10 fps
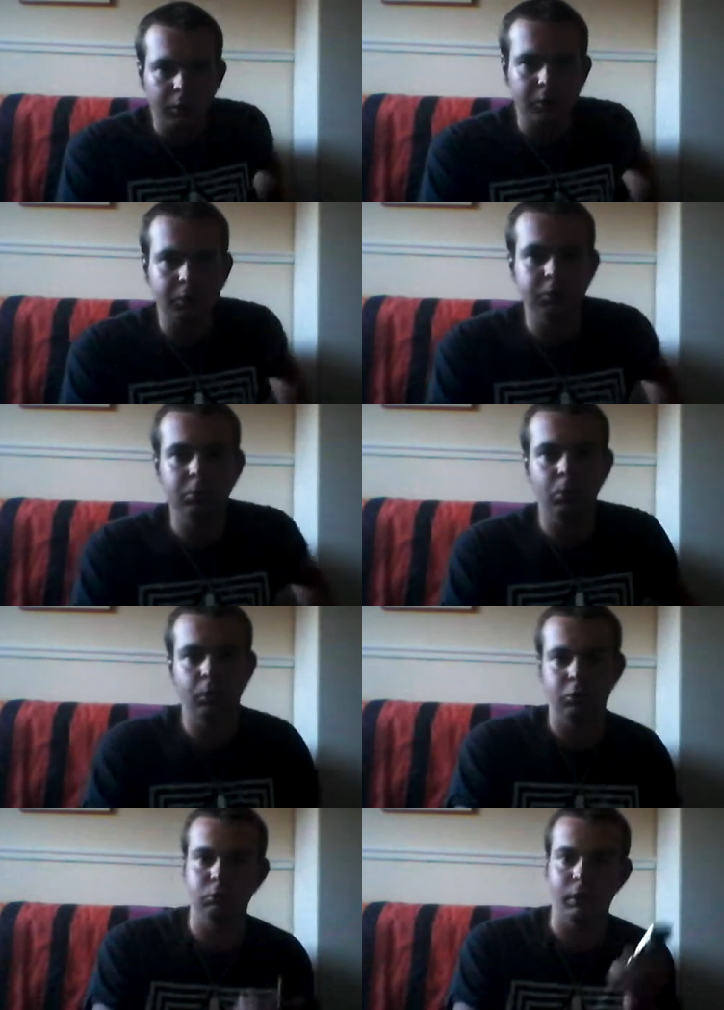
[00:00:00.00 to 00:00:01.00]
you
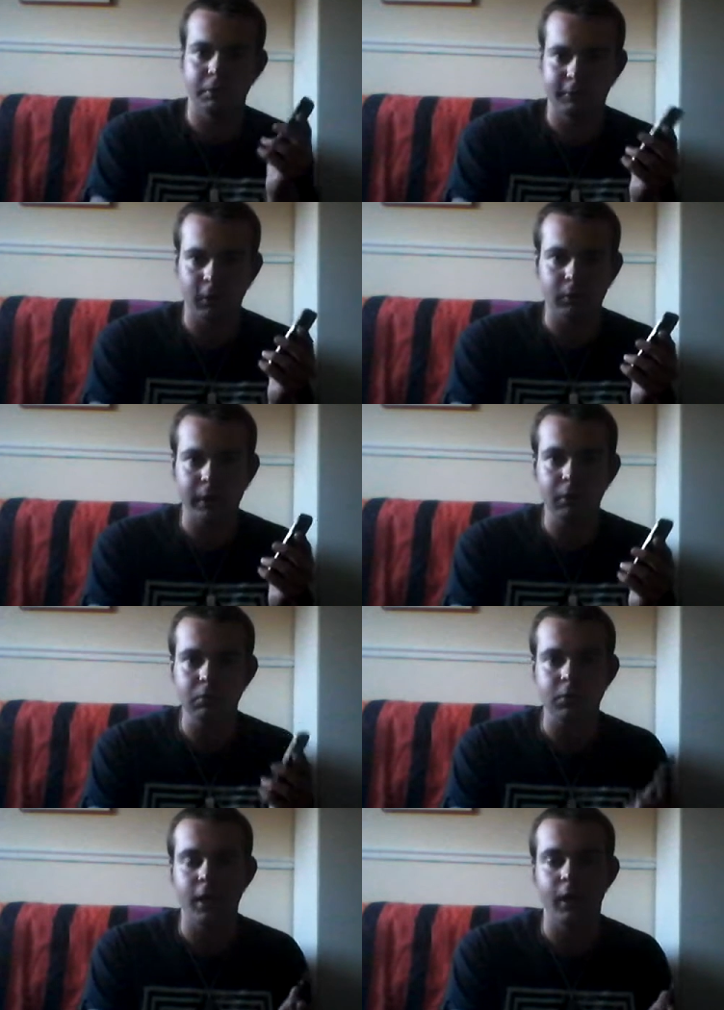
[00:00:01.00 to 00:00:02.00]
would grab your phone
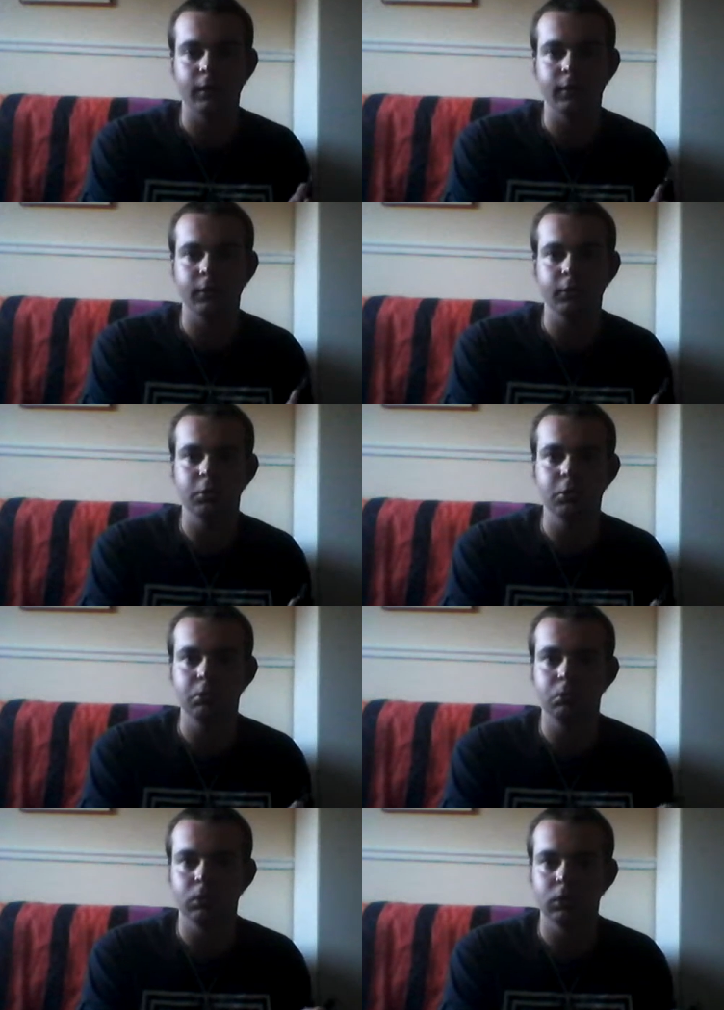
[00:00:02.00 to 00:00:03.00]
out and you
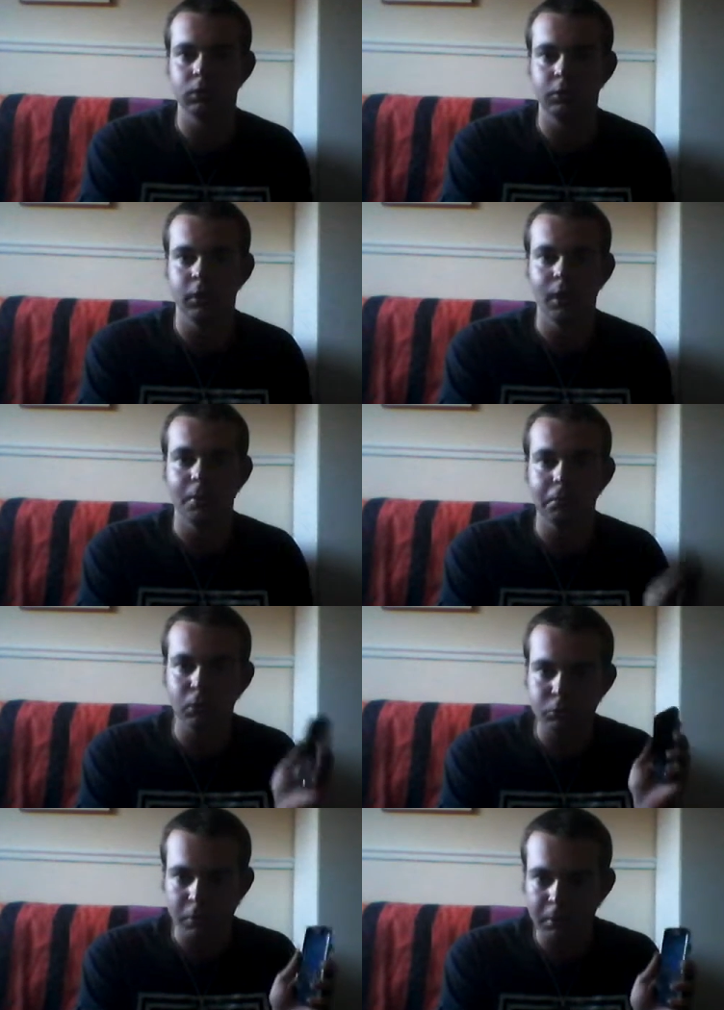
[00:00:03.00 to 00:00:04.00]
would
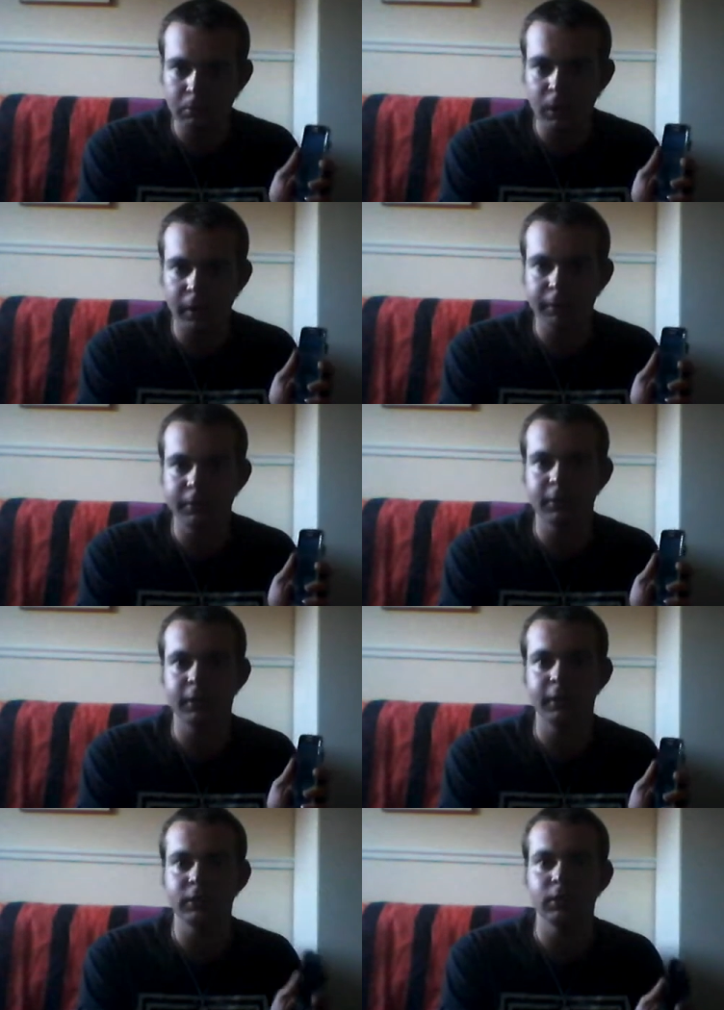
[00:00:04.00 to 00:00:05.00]
put 999
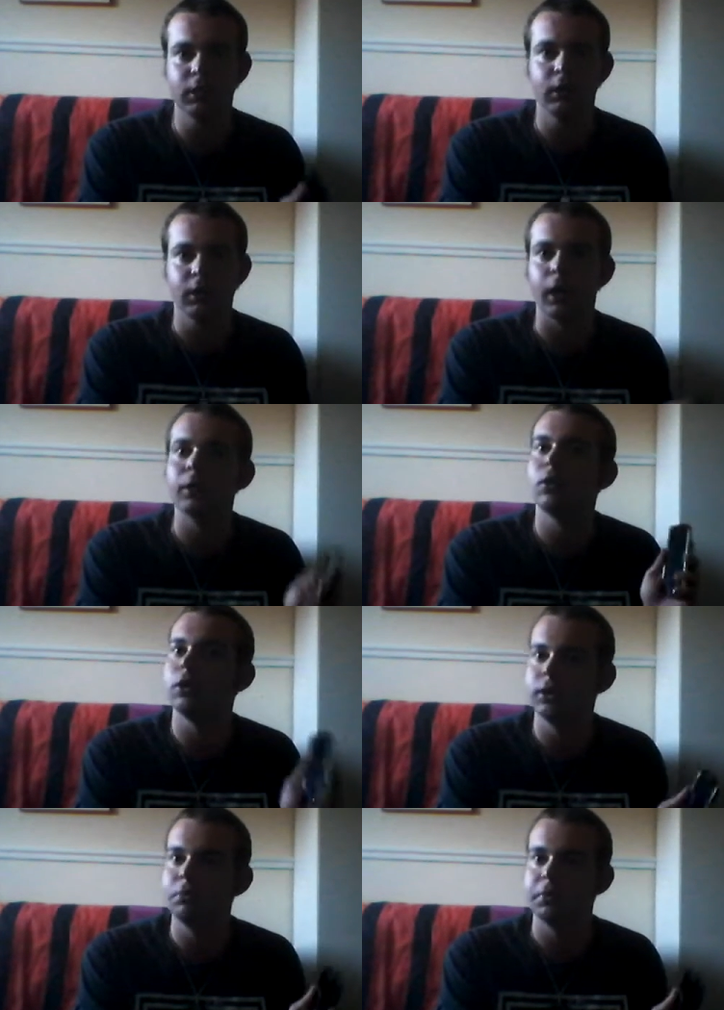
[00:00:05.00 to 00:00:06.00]
in and call
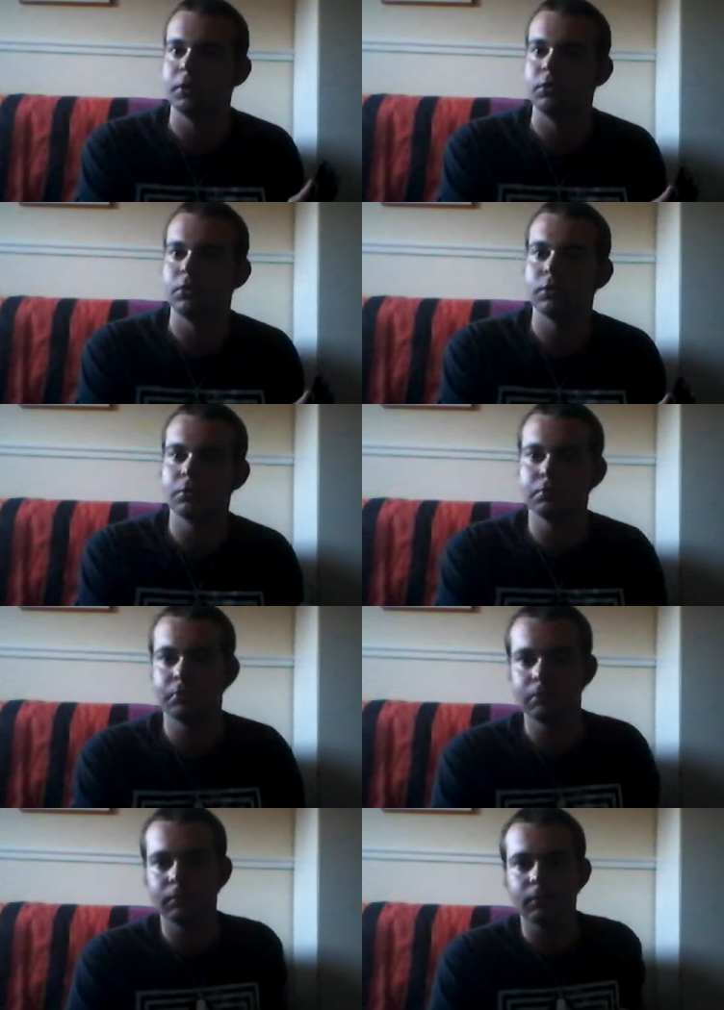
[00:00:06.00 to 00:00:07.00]
an ambulance,
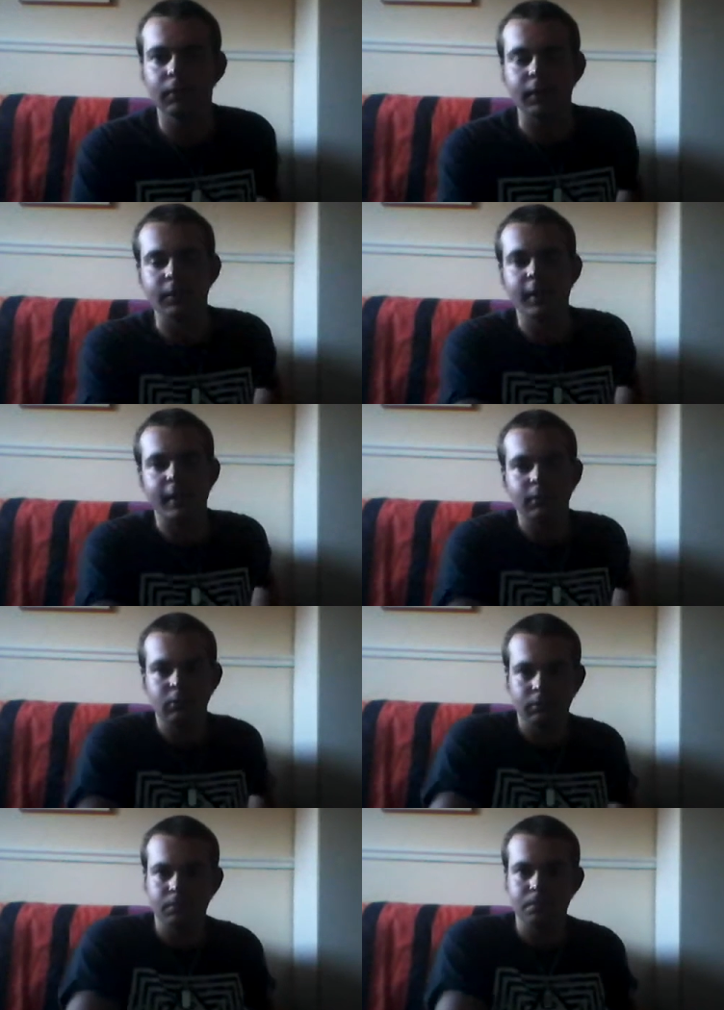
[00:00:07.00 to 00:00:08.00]
and then
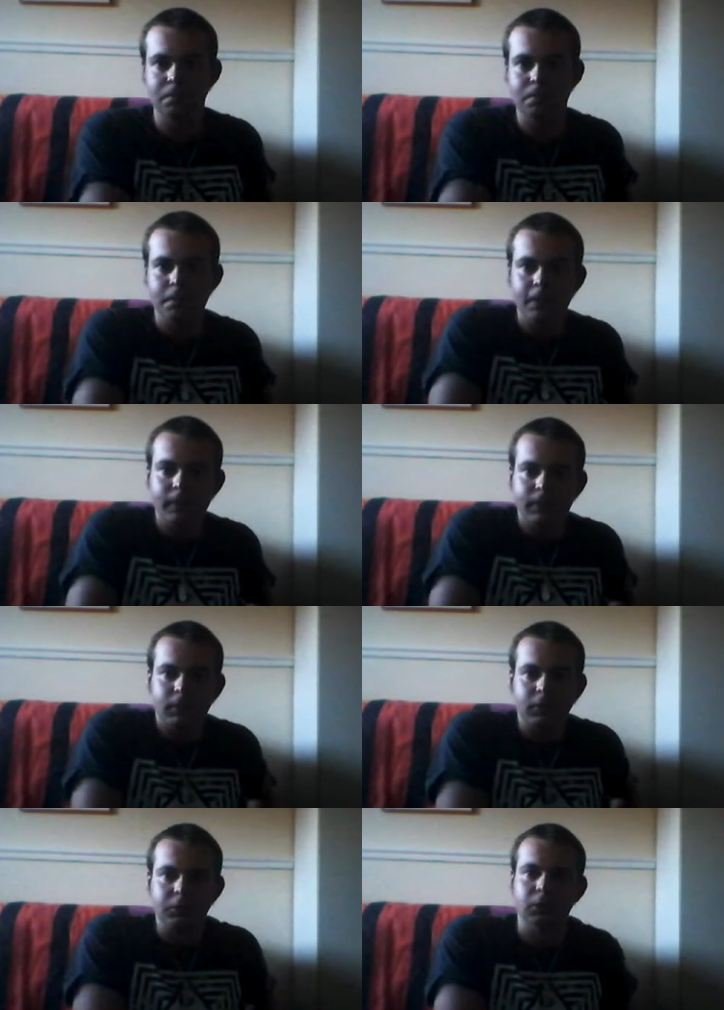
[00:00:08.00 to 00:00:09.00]

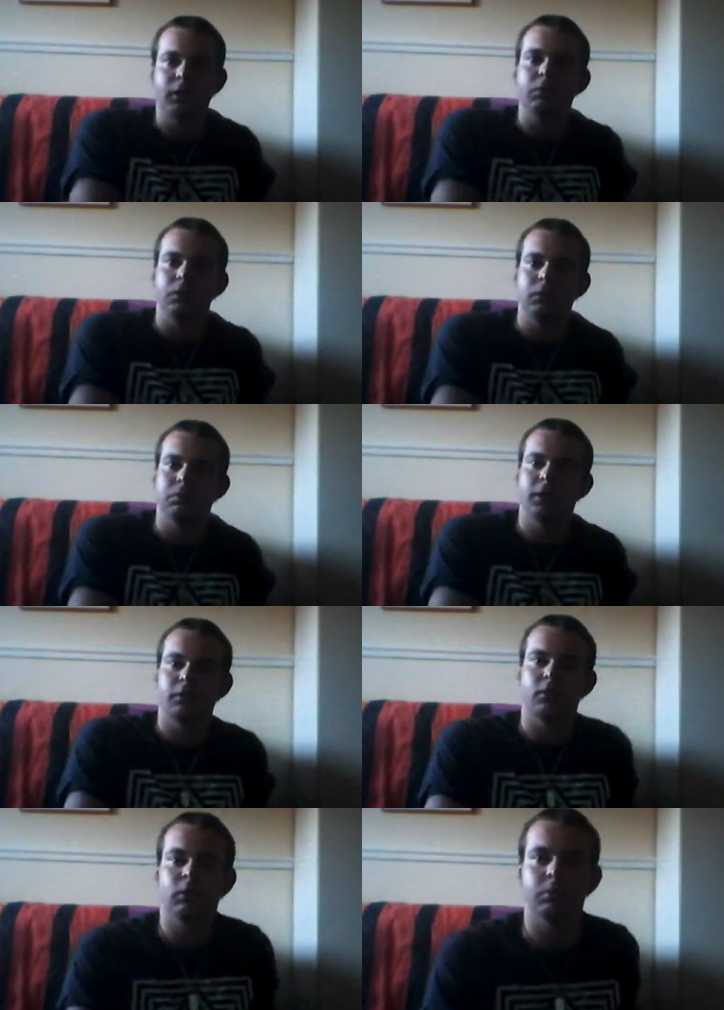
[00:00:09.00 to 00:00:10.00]
you'd help them get to
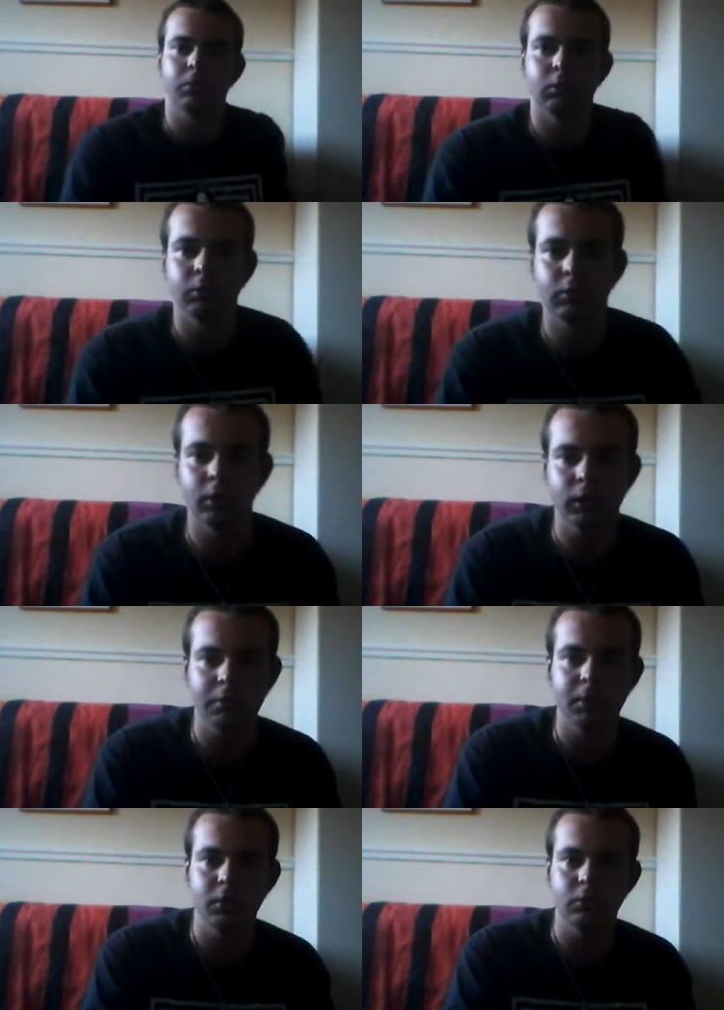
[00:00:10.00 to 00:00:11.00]
the hospital. So that
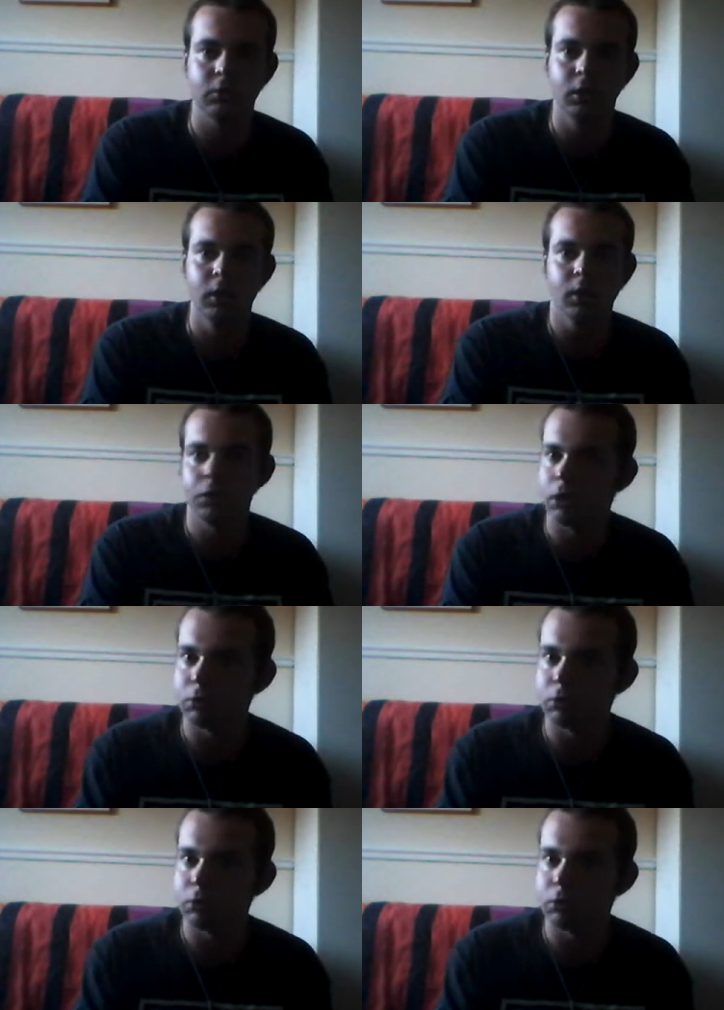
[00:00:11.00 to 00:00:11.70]
means you are